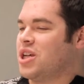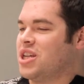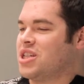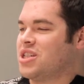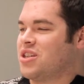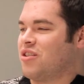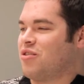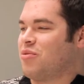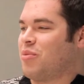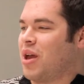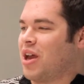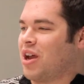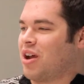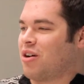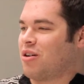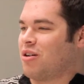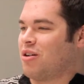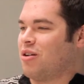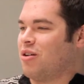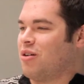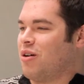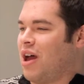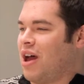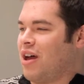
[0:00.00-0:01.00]
OGs of my
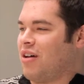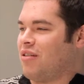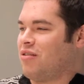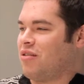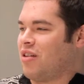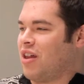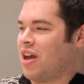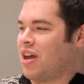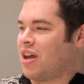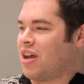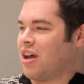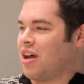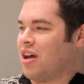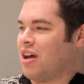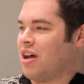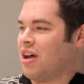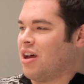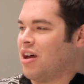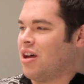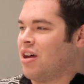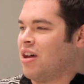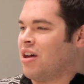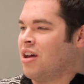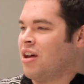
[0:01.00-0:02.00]
crew have like
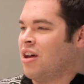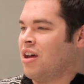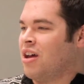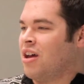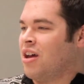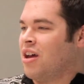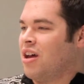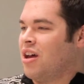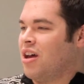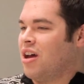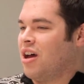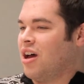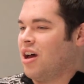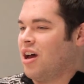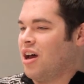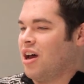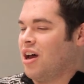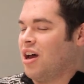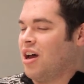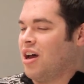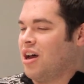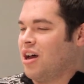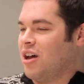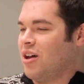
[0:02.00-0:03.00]
a
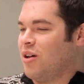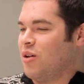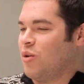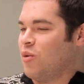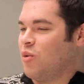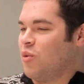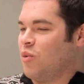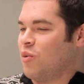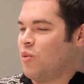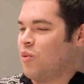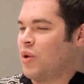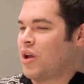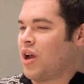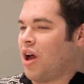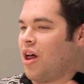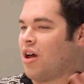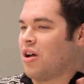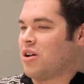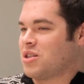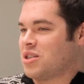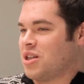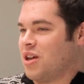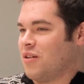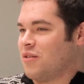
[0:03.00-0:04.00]
uh, we call
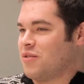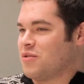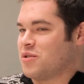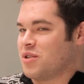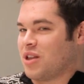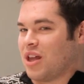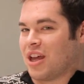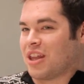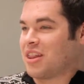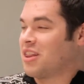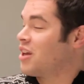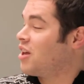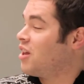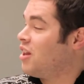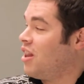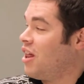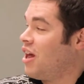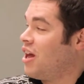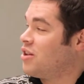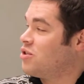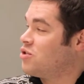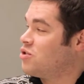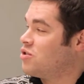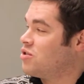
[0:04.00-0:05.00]
ourselves like the
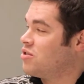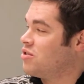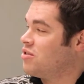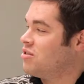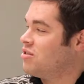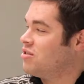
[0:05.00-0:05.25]
clutch.